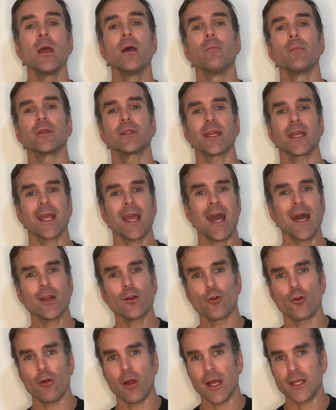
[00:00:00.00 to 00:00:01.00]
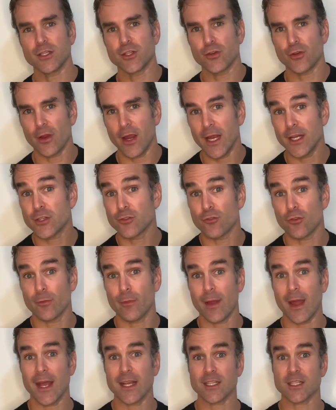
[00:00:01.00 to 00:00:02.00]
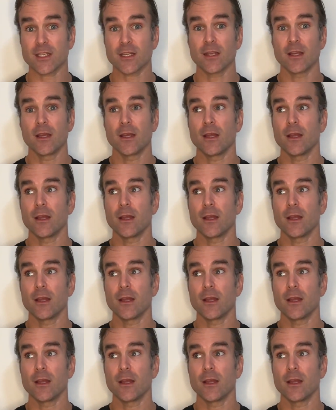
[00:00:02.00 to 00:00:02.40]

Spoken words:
but they categorize your age group as